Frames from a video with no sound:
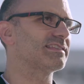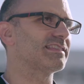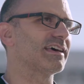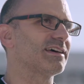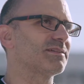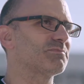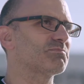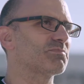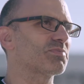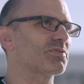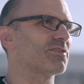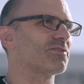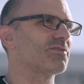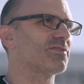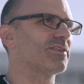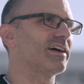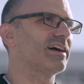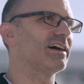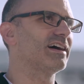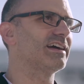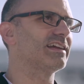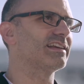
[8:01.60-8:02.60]
that
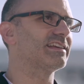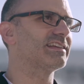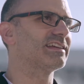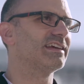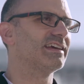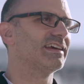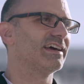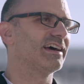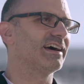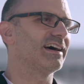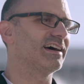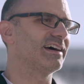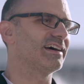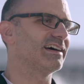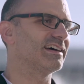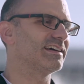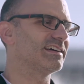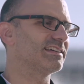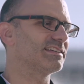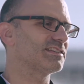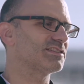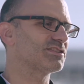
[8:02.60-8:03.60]
provide
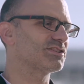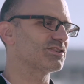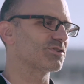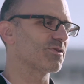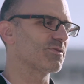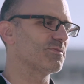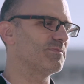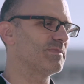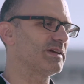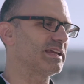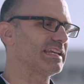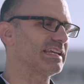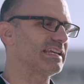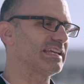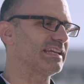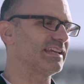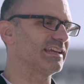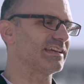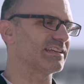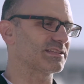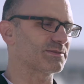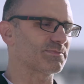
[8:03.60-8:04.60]
so
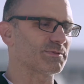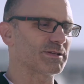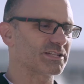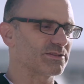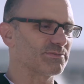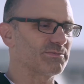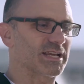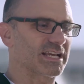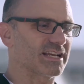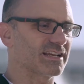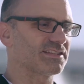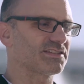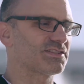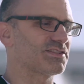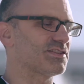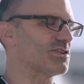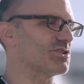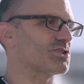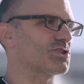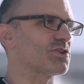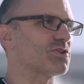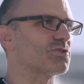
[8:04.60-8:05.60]
many, especially because
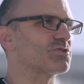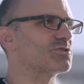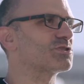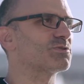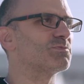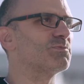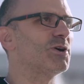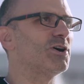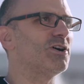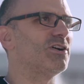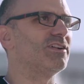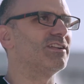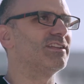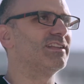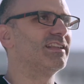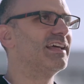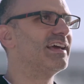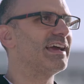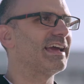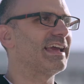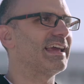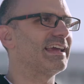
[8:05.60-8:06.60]
they're so
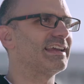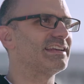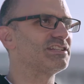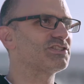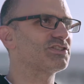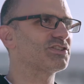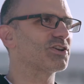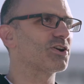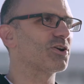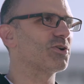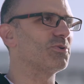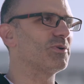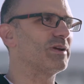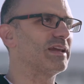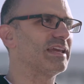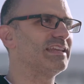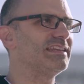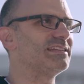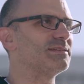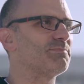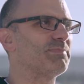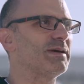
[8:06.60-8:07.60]
small and so
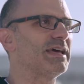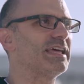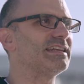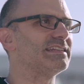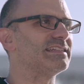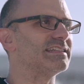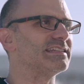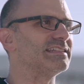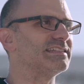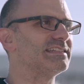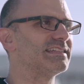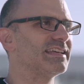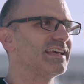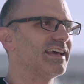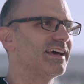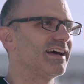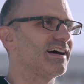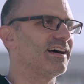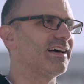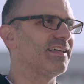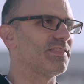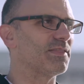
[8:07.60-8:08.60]
independent.
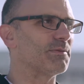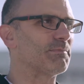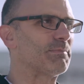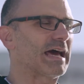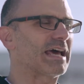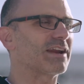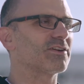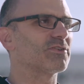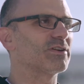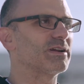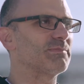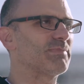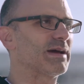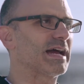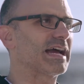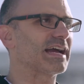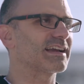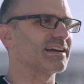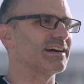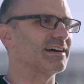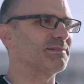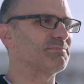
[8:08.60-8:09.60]
The battery
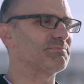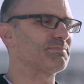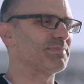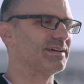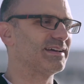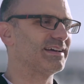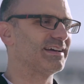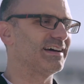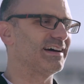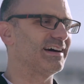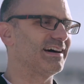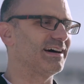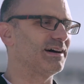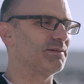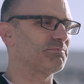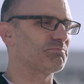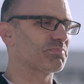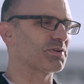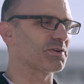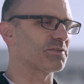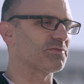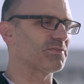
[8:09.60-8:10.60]
backup
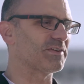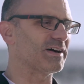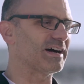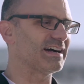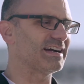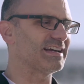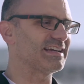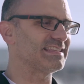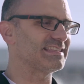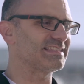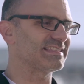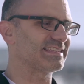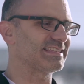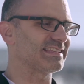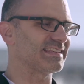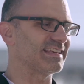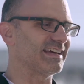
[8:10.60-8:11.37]
provides